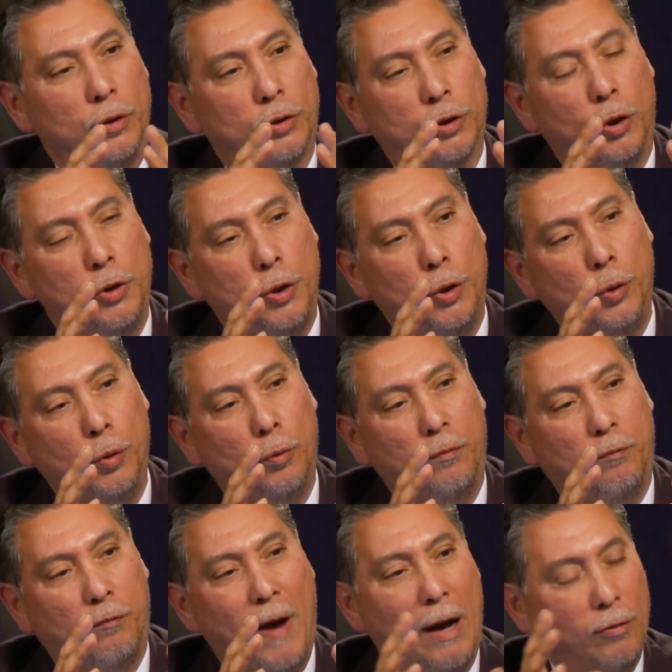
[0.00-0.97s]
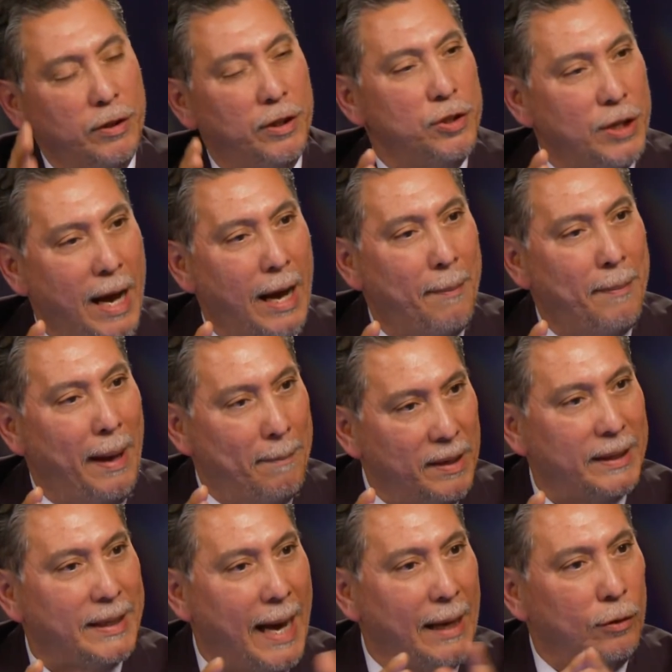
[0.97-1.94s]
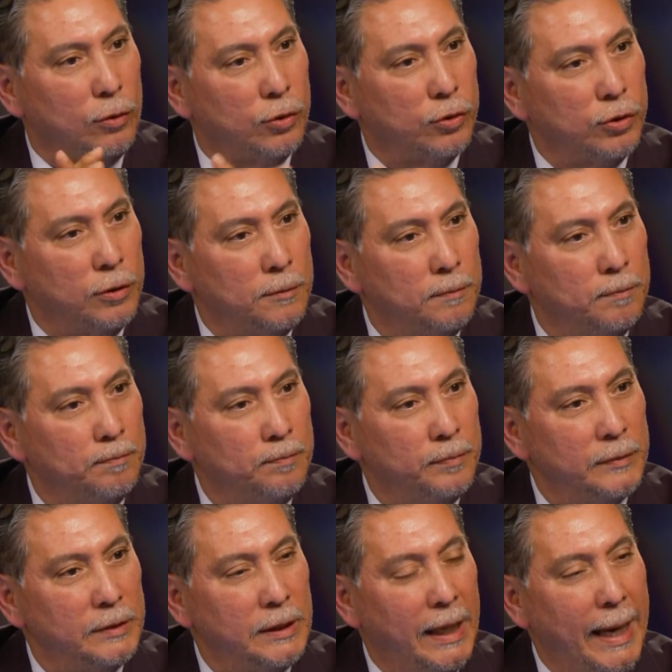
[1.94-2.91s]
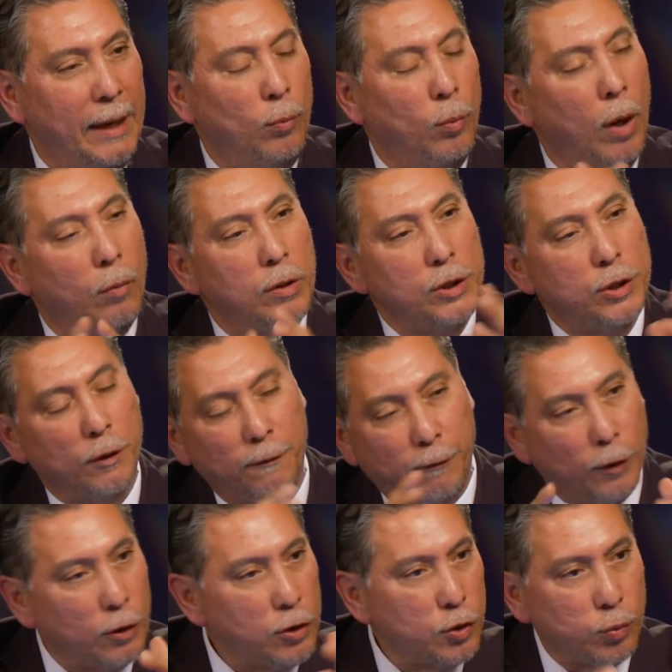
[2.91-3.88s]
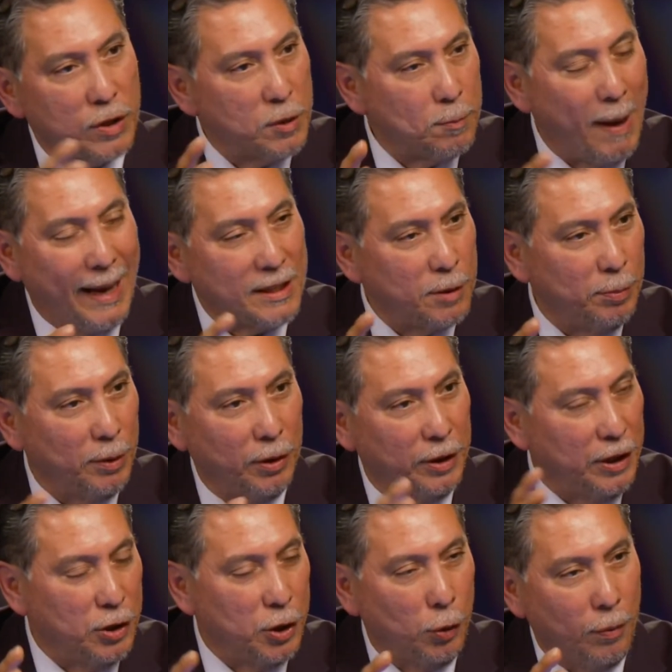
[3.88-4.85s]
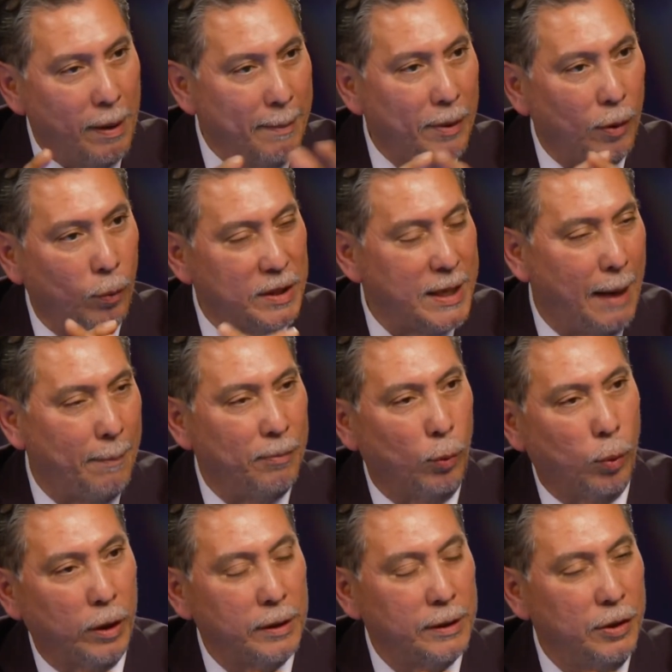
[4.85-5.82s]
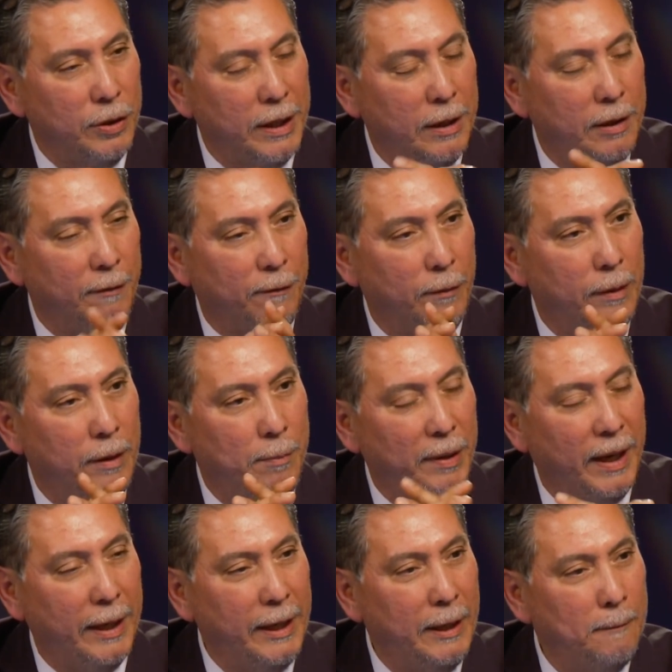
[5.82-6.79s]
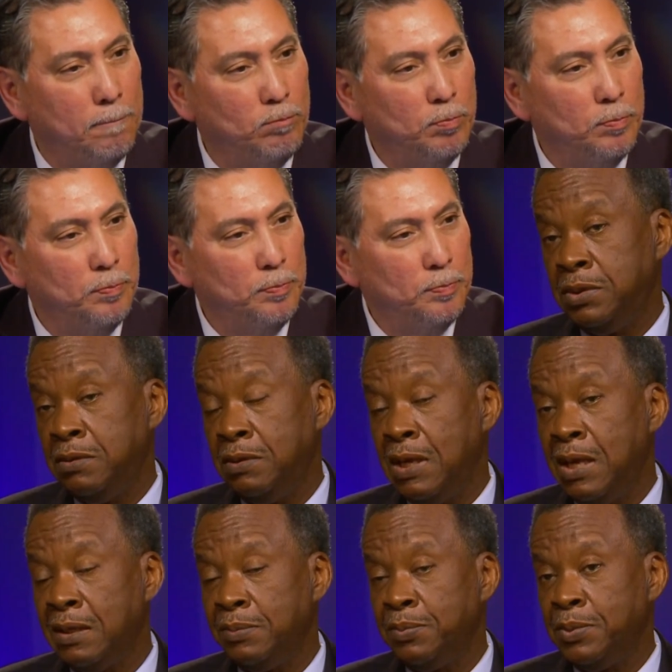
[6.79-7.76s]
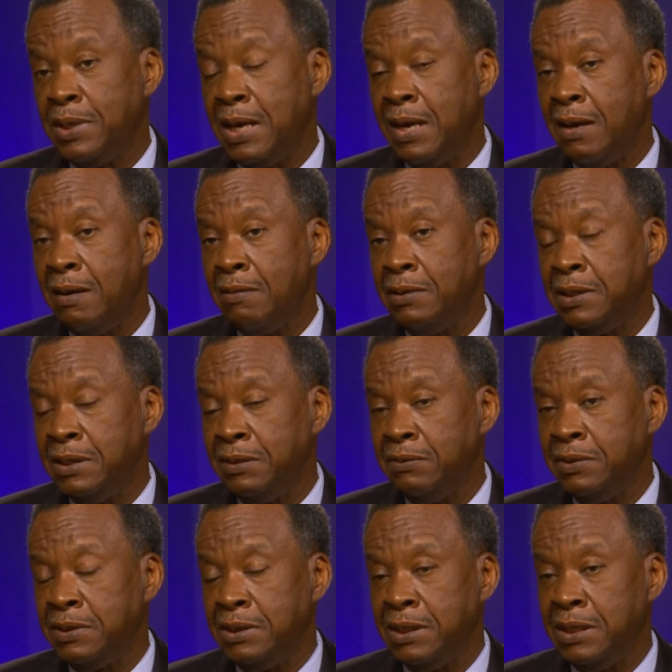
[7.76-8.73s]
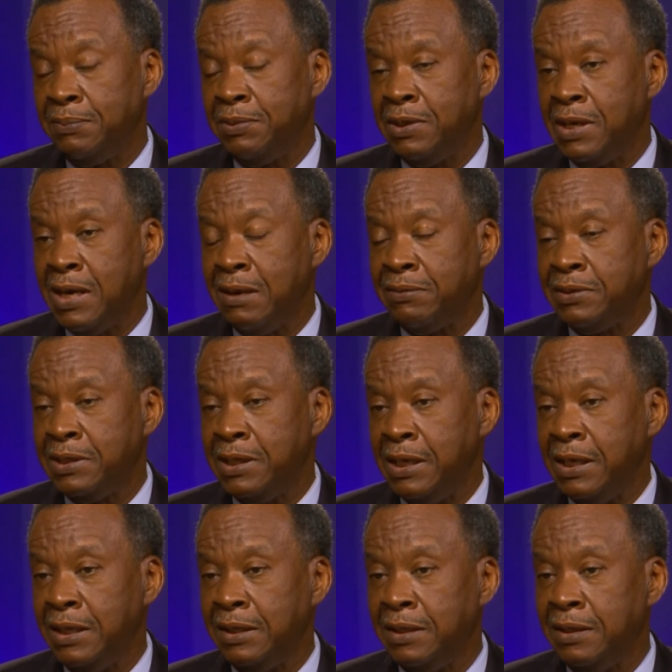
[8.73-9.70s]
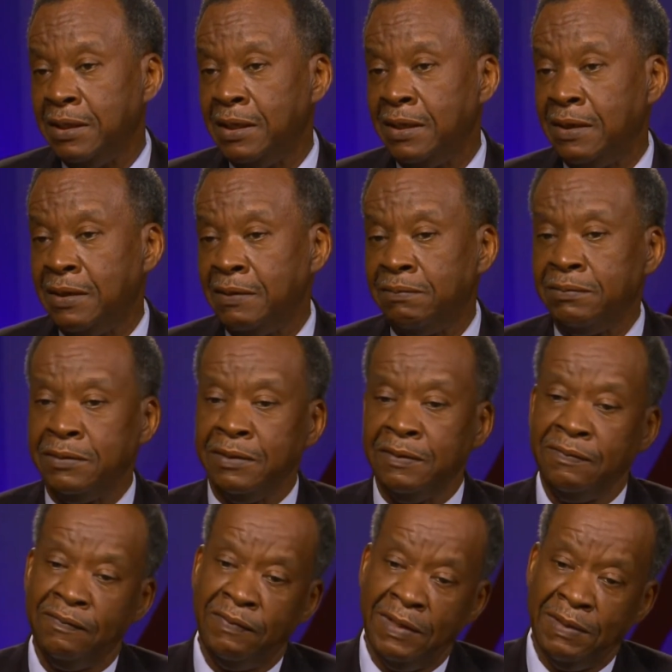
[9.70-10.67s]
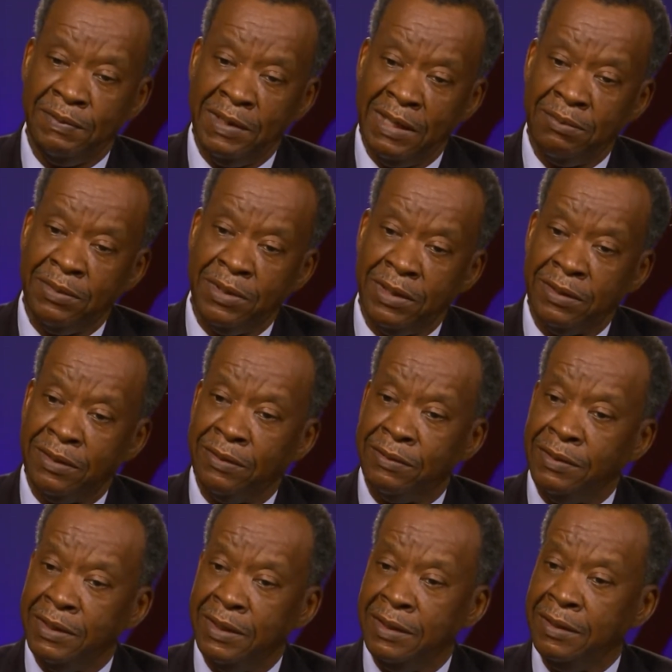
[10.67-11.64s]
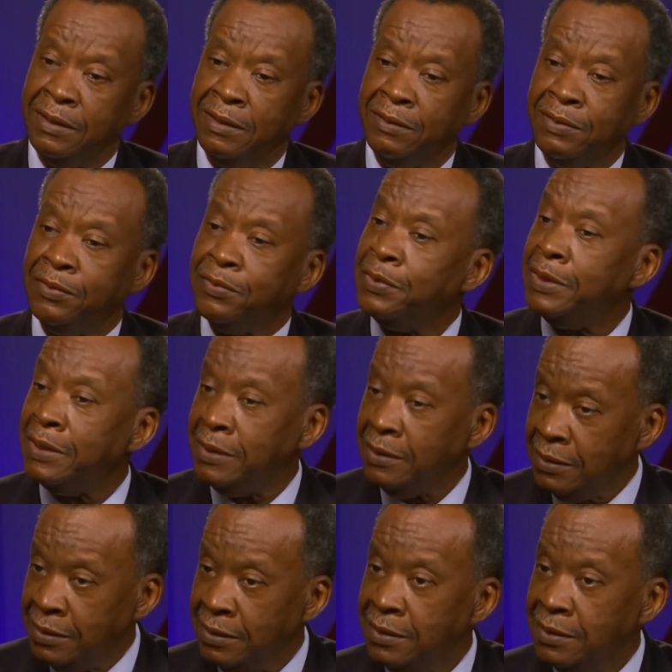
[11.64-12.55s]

So you found a job at McDonald's. And what was your first responsibility? Do you remember what type of work you did in the beginning? You were $2 per hour. It was an empty garbage can and flipping hamburgers on the grill.